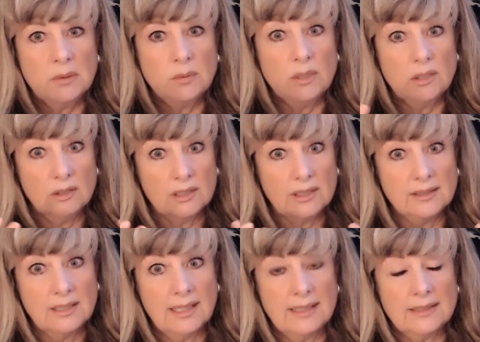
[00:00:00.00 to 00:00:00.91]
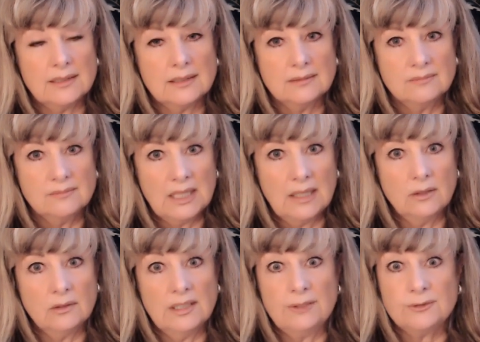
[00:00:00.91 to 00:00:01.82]
We'll look at that, how
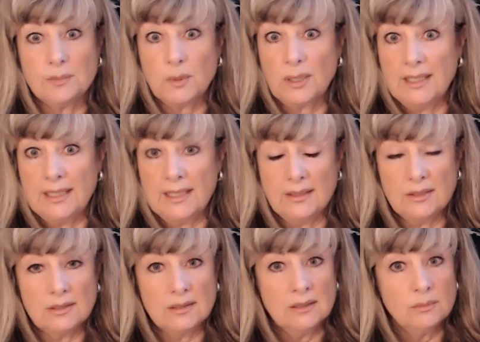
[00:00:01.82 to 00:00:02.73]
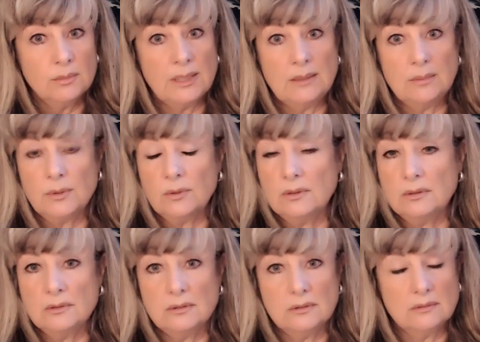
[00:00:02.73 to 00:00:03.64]
left-brained
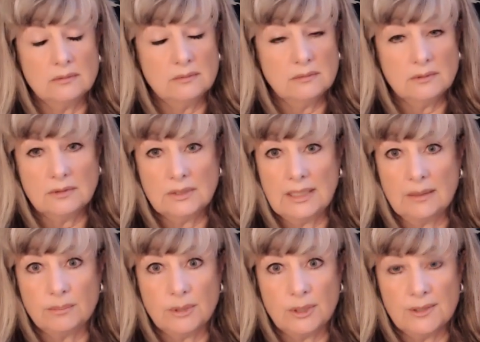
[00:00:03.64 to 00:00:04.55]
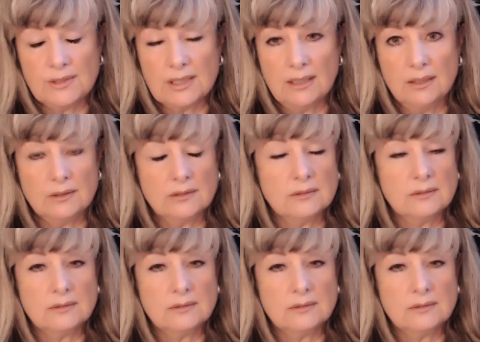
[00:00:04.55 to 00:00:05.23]
people get burnt out.